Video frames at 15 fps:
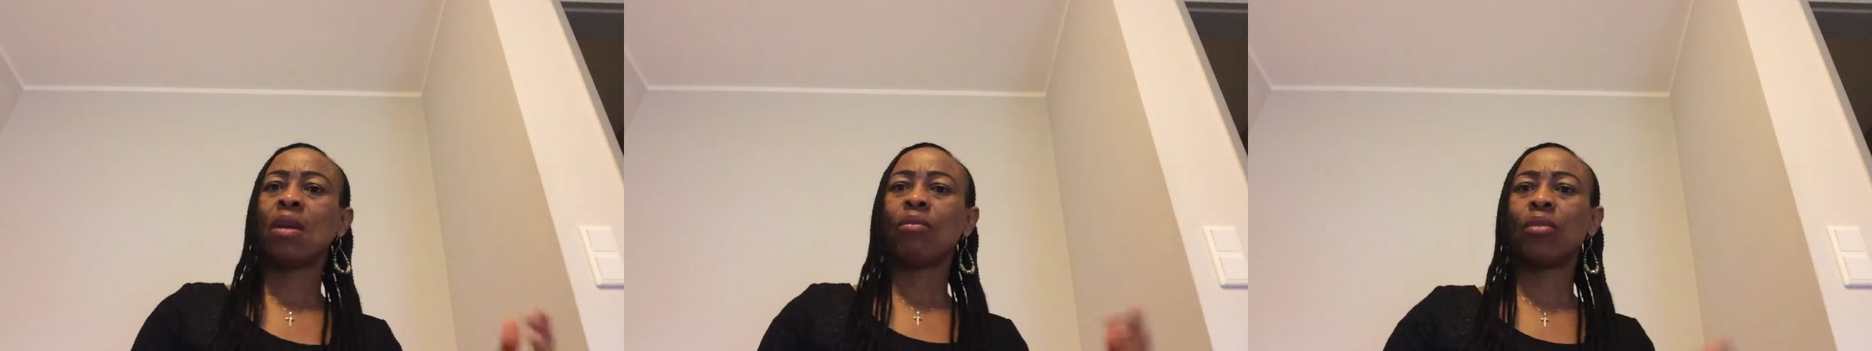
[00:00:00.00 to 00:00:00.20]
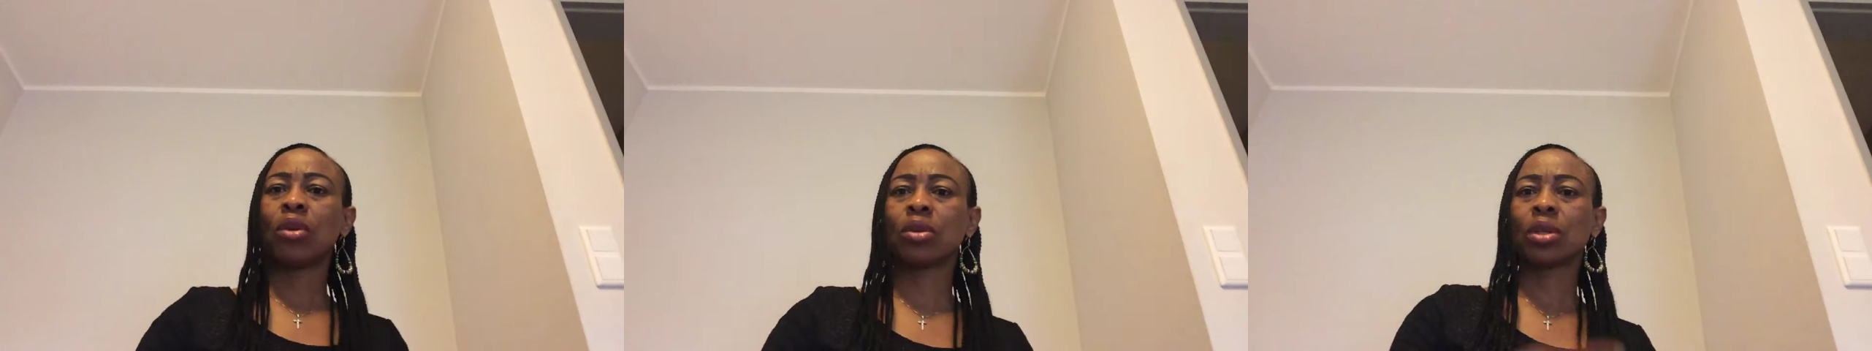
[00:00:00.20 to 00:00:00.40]

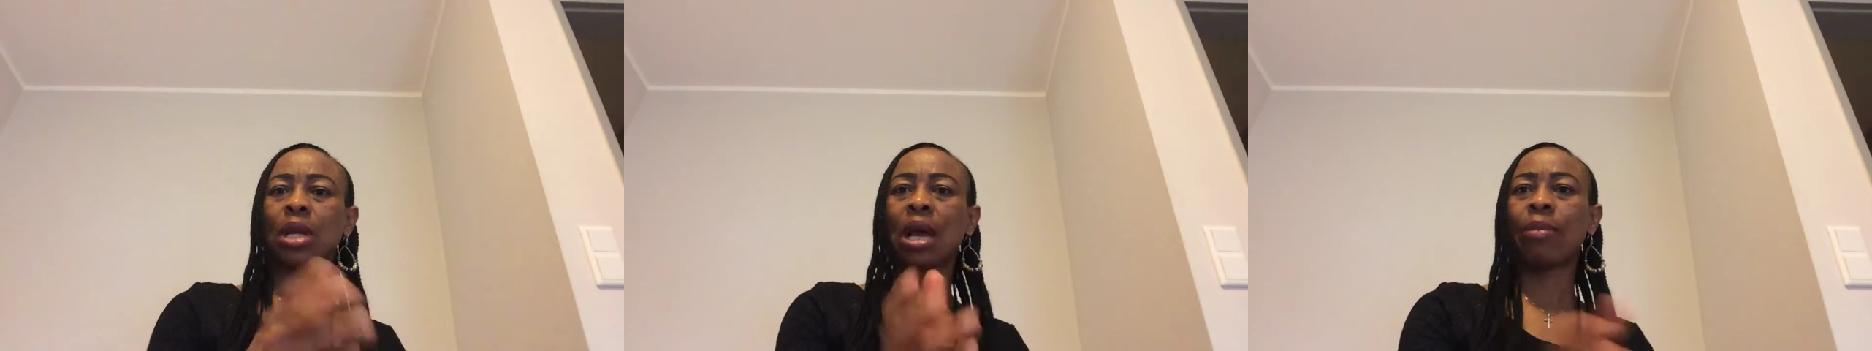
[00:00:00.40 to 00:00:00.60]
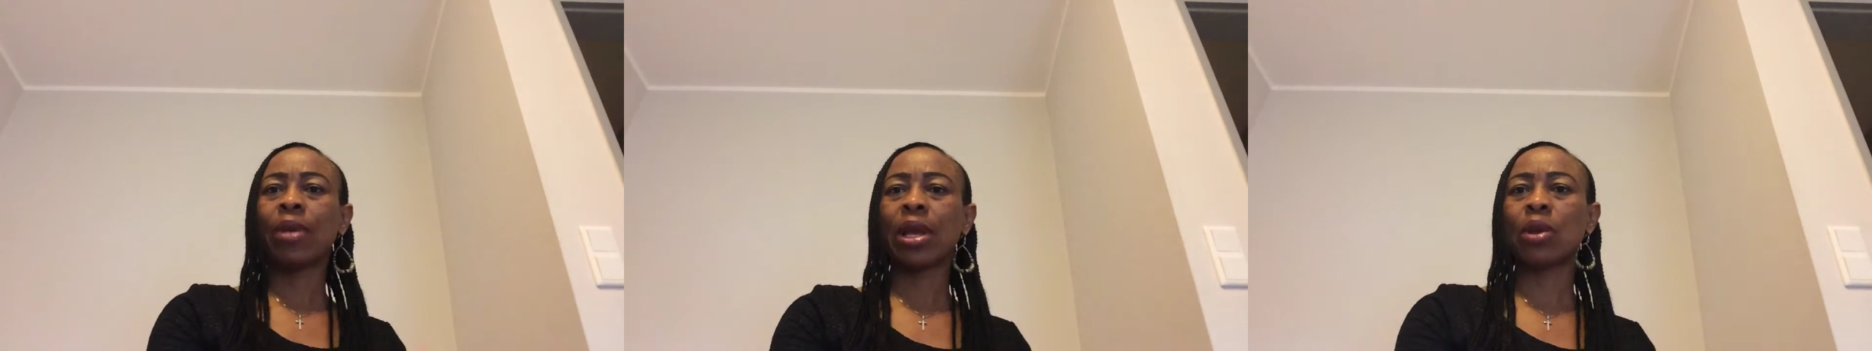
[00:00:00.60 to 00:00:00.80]
but
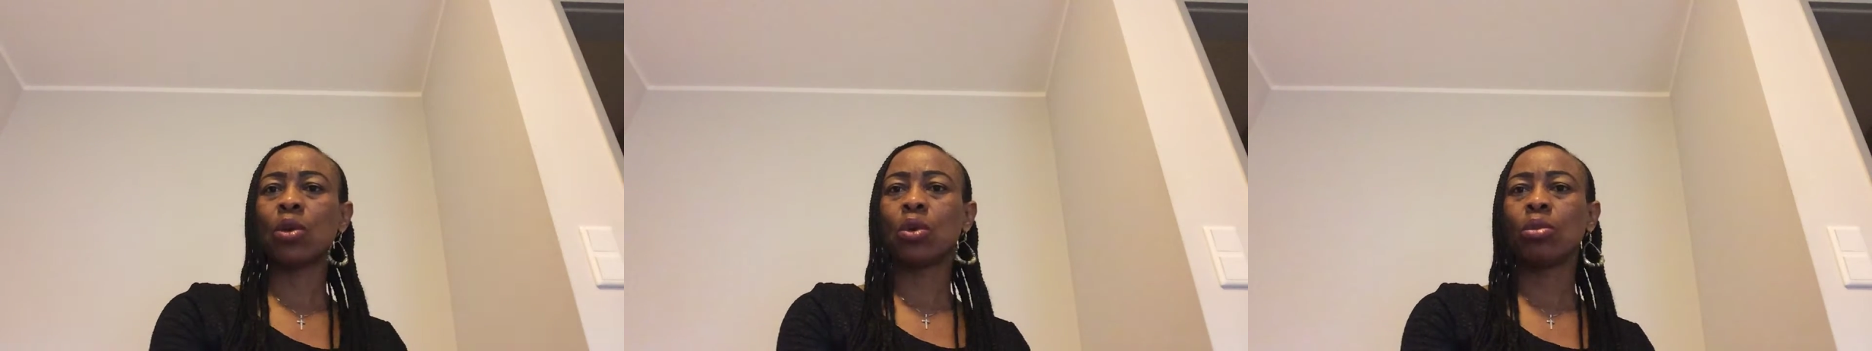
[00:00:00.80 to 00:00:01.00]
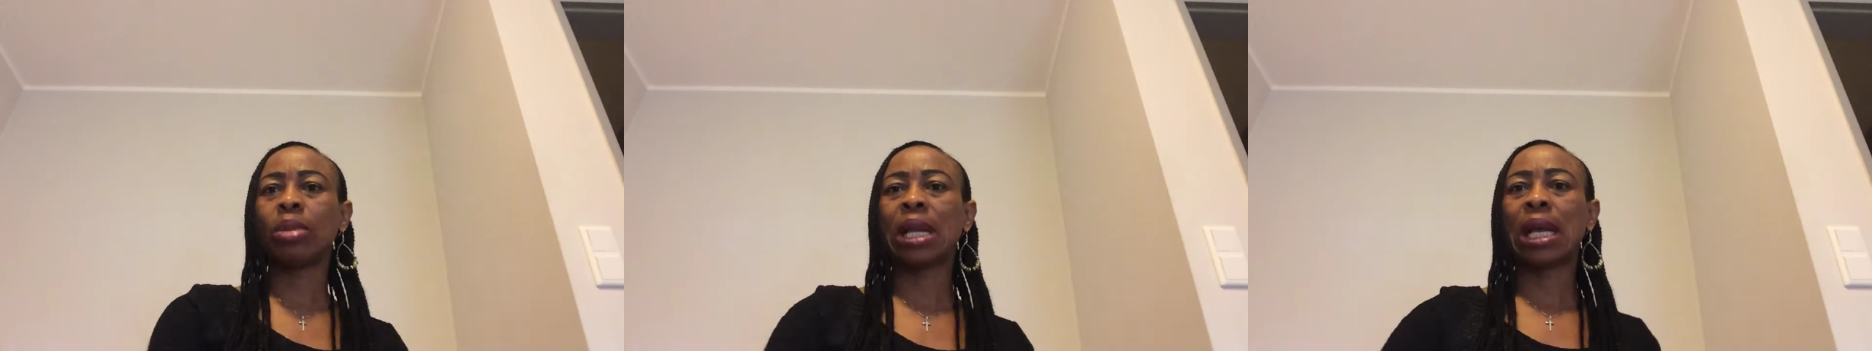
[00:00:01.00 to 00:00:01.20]
a beg
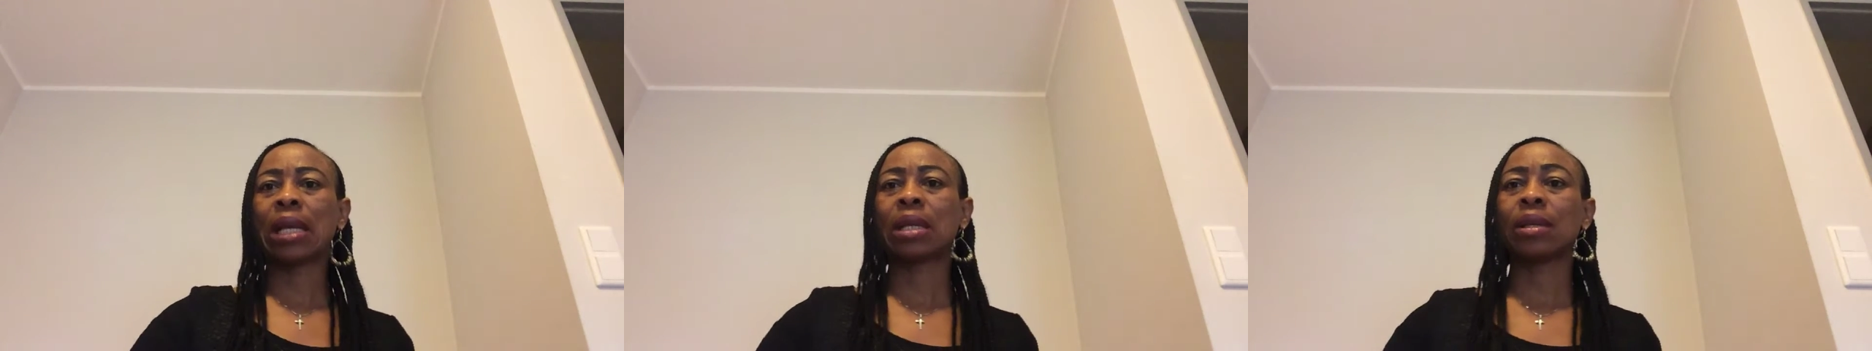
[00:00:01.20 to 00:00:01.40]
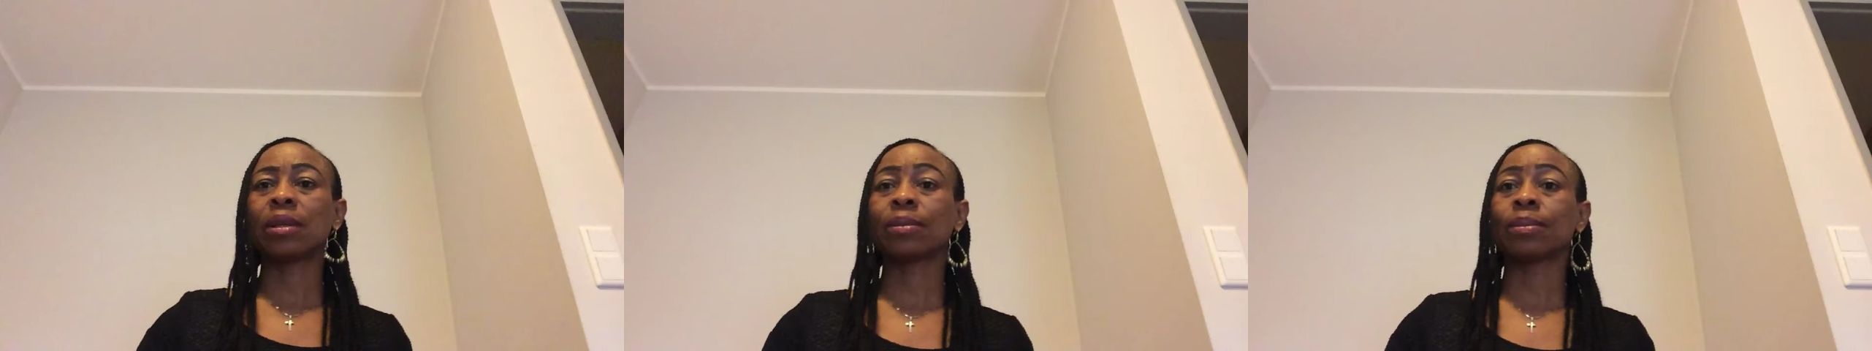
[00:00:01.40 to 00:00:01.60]
or black.